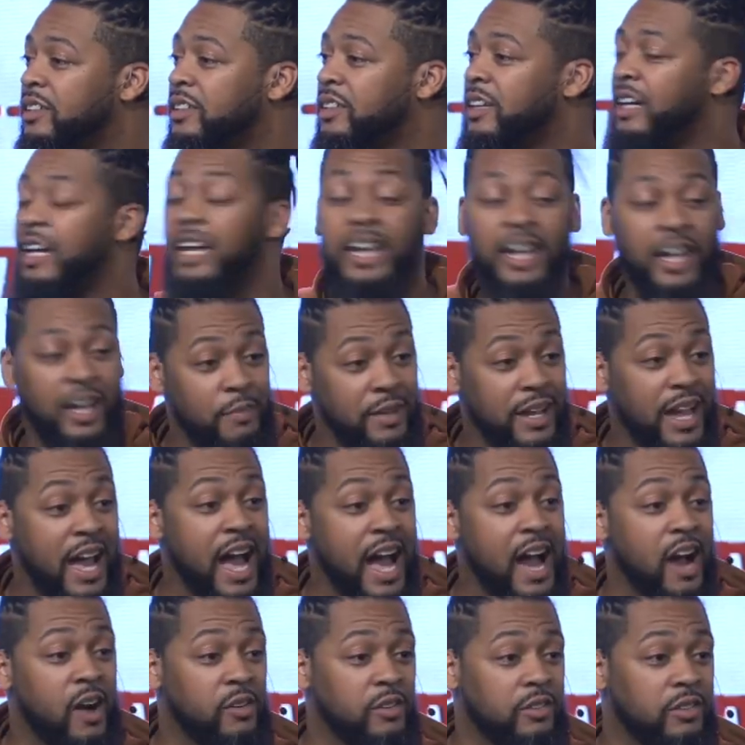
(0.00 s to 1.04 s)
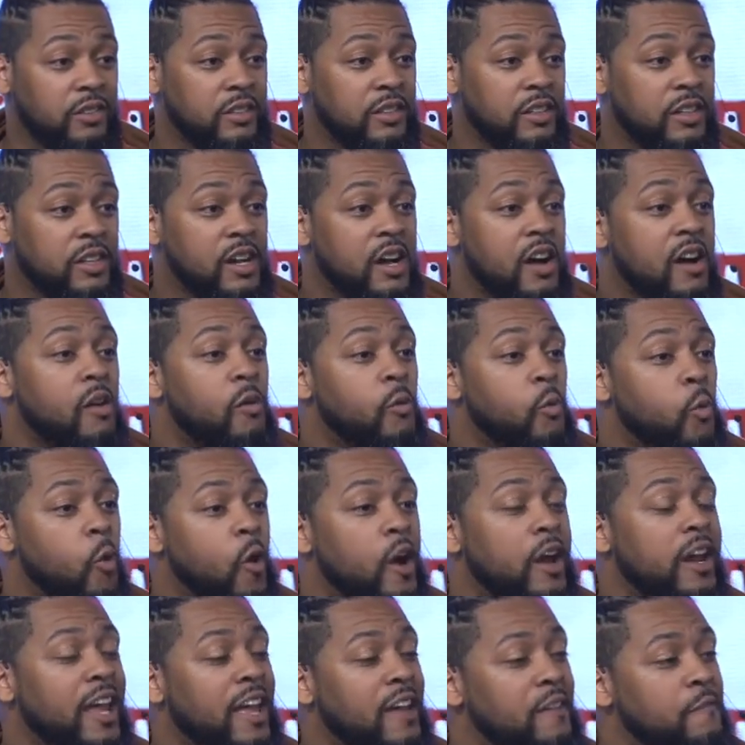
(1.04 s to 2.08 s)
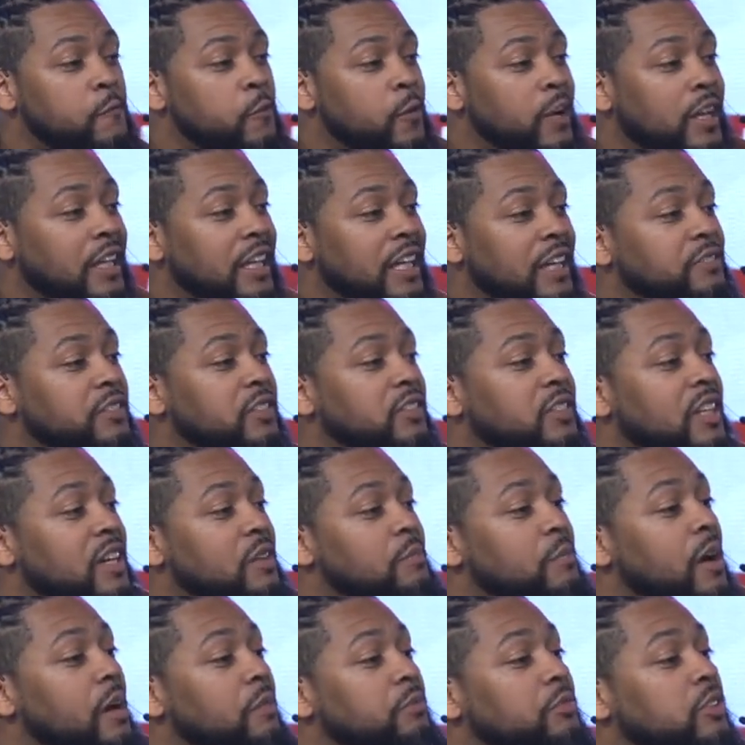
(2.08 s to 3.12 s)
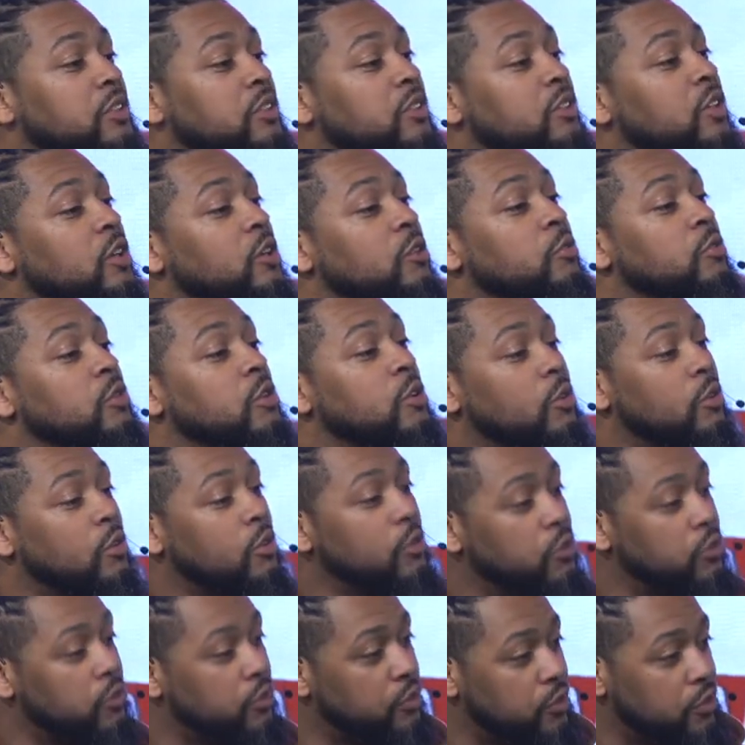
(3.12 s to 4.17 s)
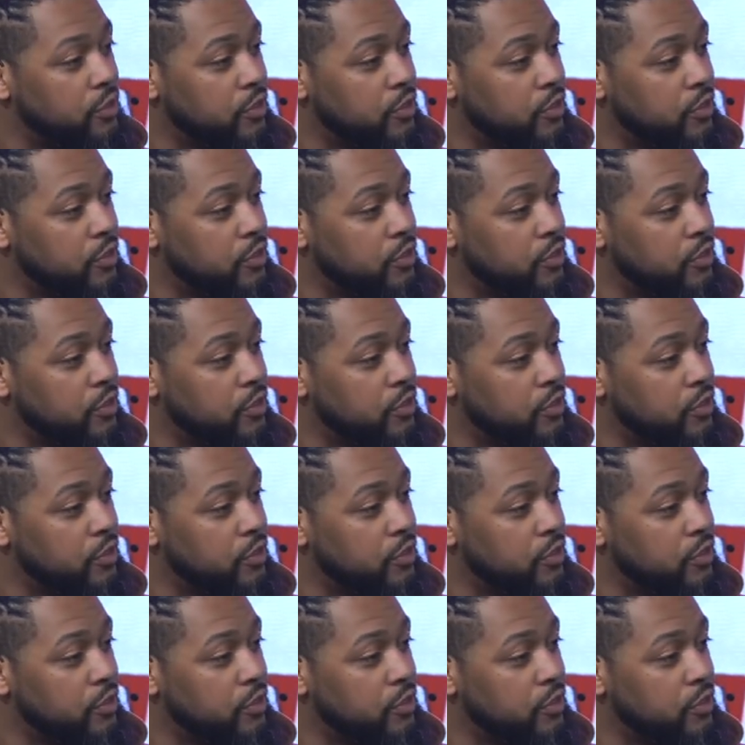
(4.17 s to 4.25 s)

Hear me out. What if we lifted him up to the roof?